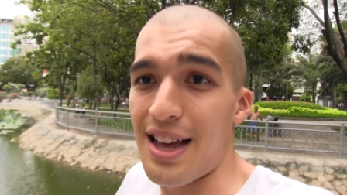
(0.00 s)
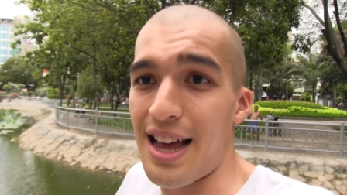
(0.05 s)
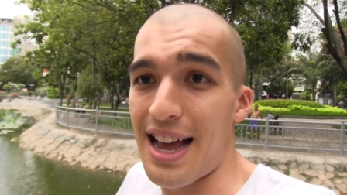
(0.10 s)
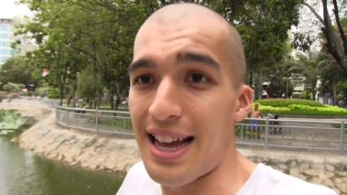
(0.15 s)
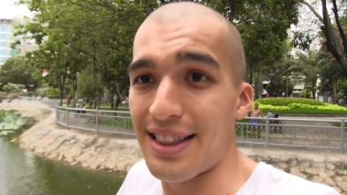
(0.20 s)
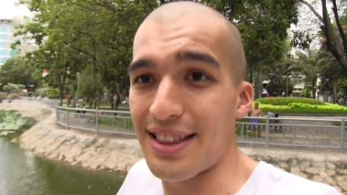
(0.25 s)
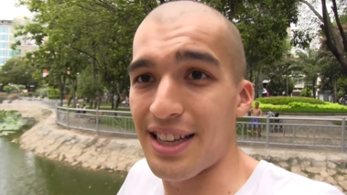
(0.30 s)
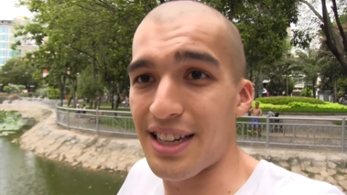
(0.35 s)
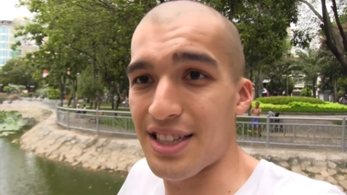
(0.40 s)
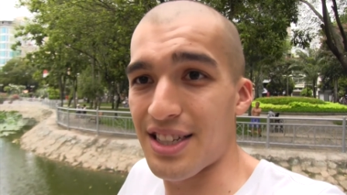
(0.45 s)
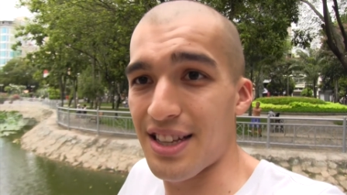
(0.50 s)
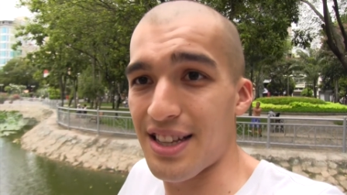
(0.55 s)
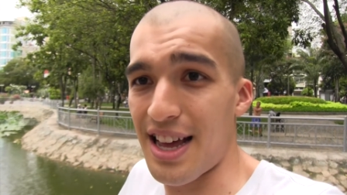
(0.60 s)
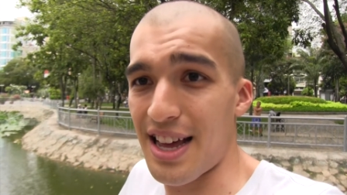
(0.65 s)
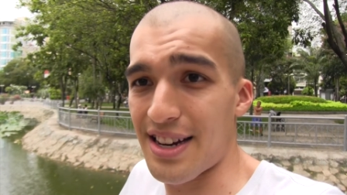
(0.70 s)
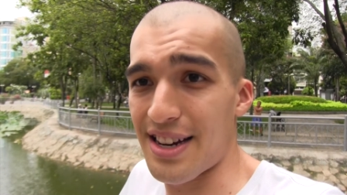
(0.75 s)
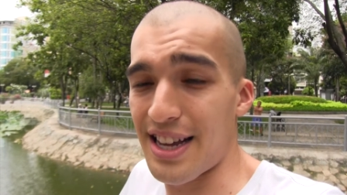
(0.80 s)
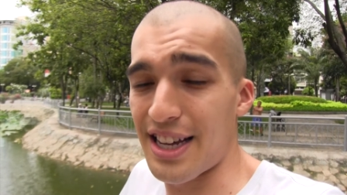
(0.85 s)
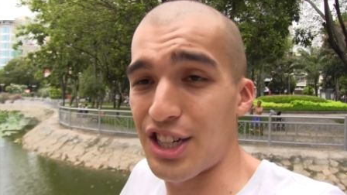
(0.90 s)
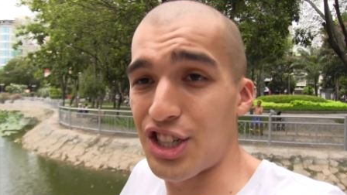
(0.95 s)
and things of
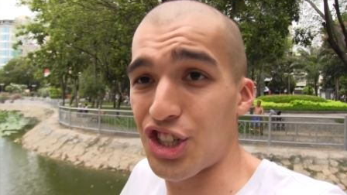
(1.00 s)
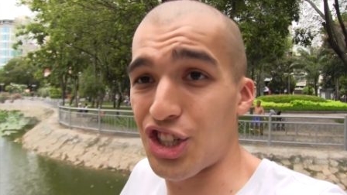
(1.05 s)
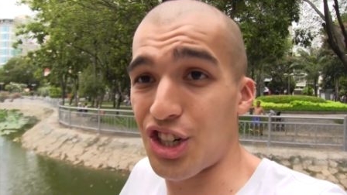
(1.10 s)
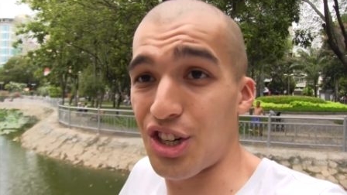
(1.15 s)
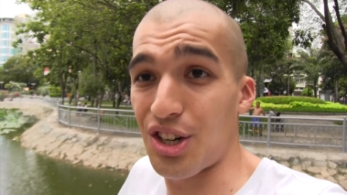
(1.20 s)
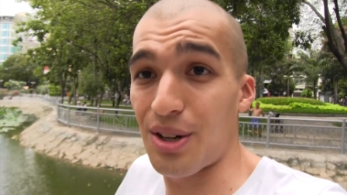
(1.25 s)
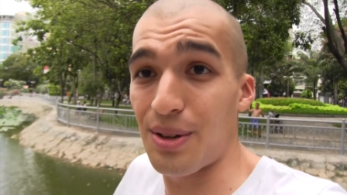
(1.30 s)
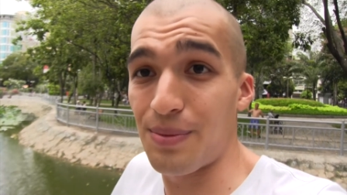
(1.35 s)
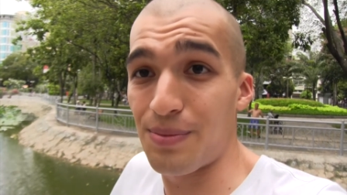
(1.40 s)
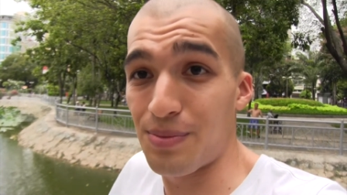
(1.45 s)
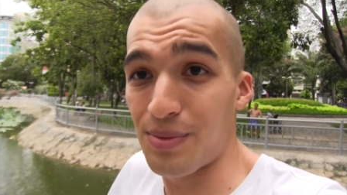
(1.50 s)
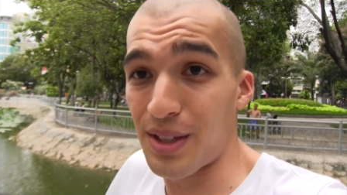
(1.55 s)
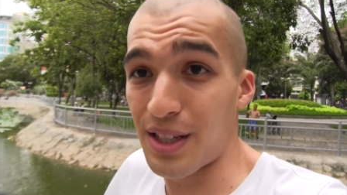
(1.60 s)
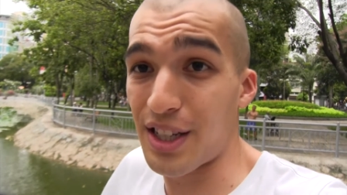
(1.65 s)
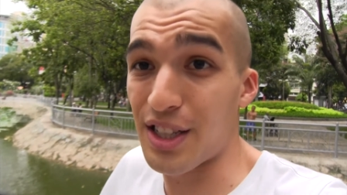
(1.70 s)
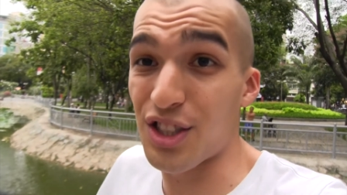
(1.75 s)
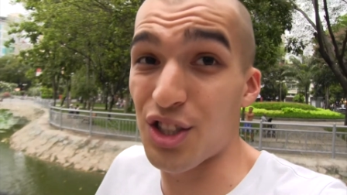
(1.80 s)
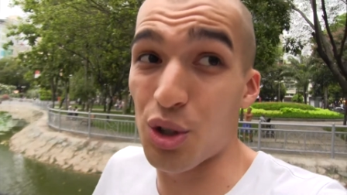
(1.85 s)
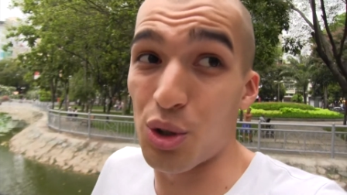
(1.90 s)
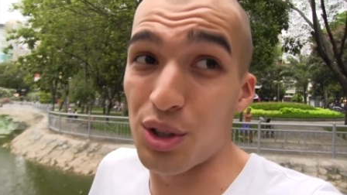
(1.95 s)
that nature.
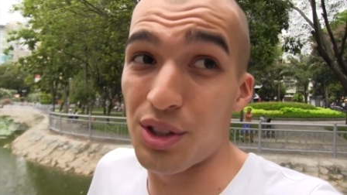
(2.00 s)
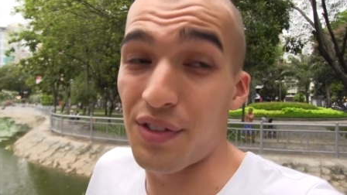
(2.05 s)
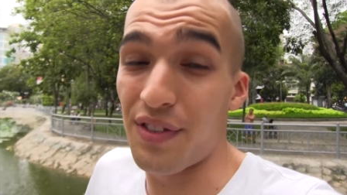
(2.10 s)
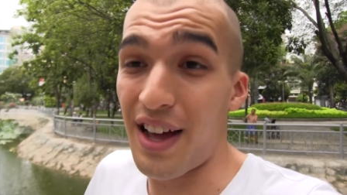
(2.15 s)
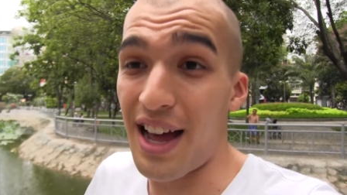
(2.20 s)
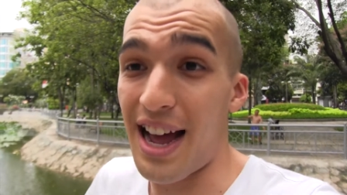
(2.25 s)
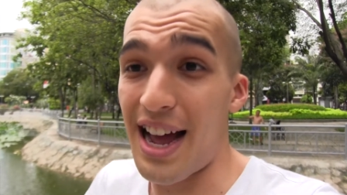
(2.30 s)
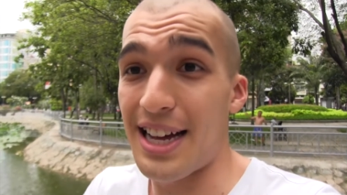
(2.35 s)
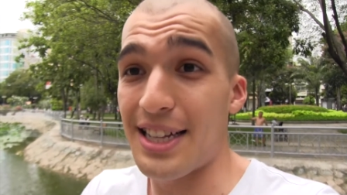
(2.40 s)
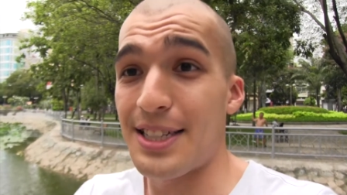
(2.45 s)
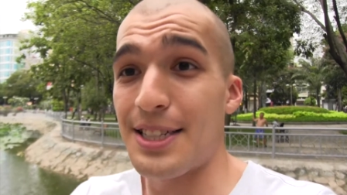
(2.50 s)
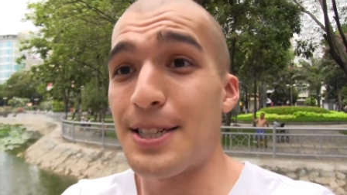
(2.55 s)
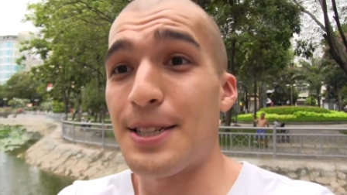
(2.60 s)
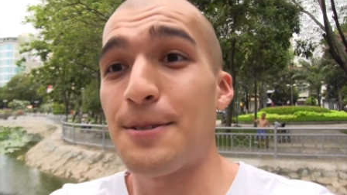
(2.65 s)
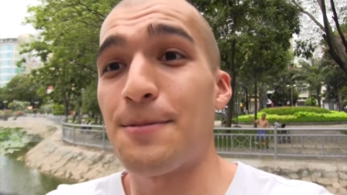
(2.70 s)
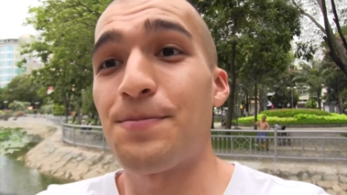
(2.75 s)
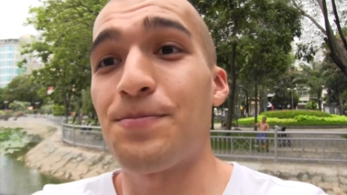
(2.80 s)
It gets old fast.